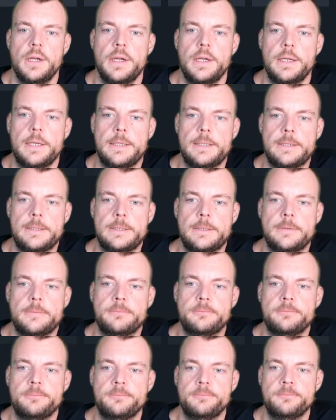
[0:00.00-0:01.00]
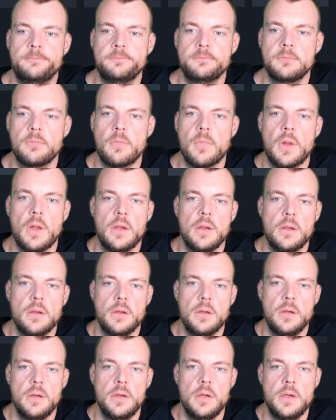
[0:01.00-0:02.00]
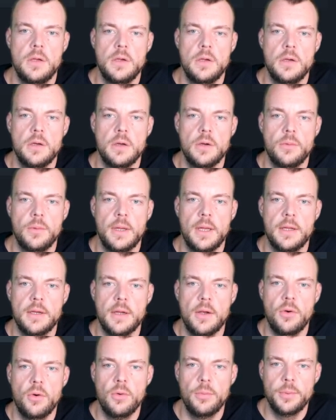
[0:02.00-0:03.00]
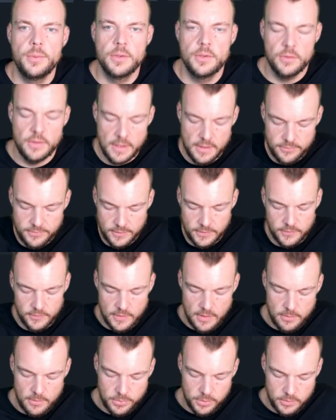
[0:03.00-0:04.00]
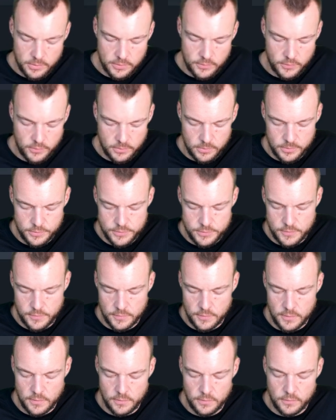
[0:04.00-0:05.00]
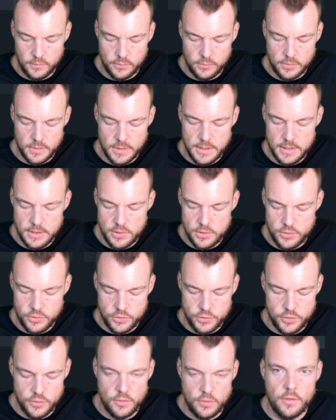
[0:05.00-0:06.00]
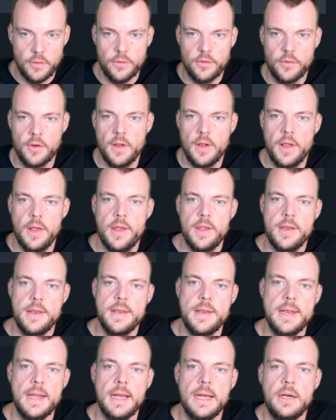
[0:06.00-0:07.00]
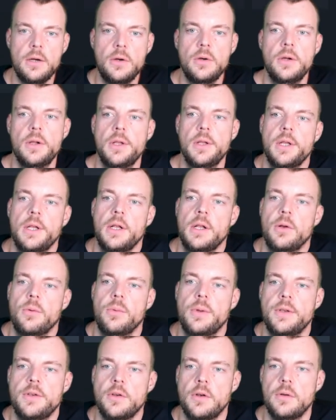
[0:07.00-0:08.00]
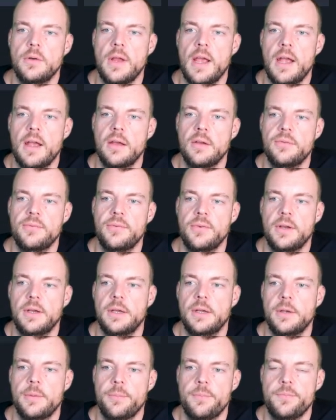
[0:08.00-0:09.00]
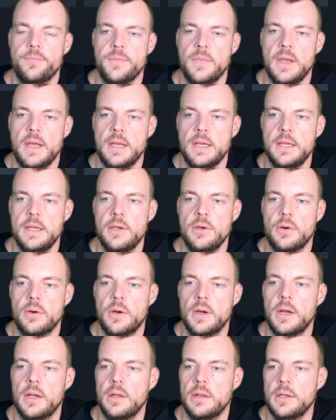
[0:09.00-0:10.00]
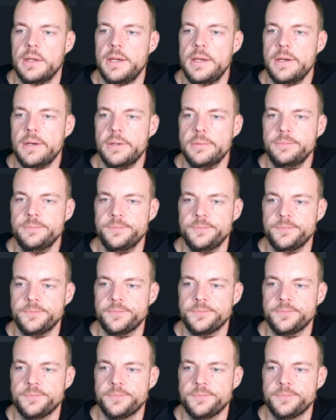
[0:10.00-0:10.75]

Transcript: Um, here we had our open graph example, so we'll just go screenshot now. We don't have um, any URL here.